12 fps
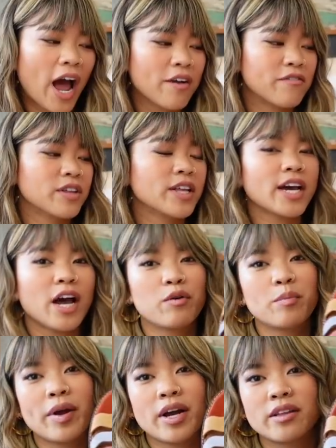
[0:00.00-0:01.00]
I feel like I
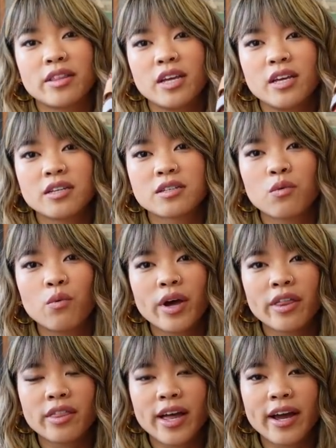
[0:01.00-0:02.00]
would pair these
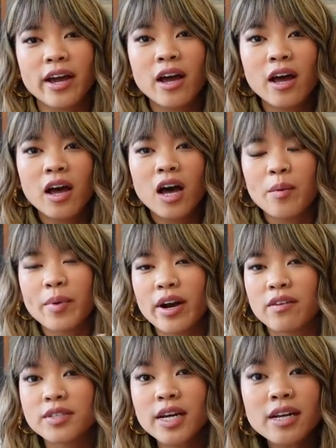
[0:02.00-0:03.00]
with like a
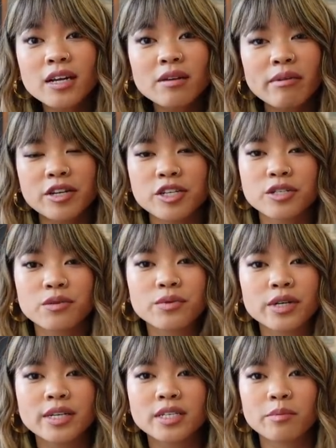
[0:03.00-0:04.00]
pair of denim and just a
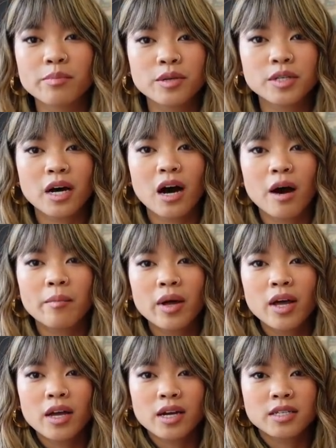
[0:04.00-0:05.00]
really simple top
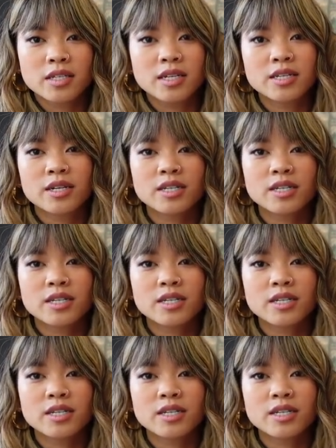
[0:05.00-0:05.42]
because these are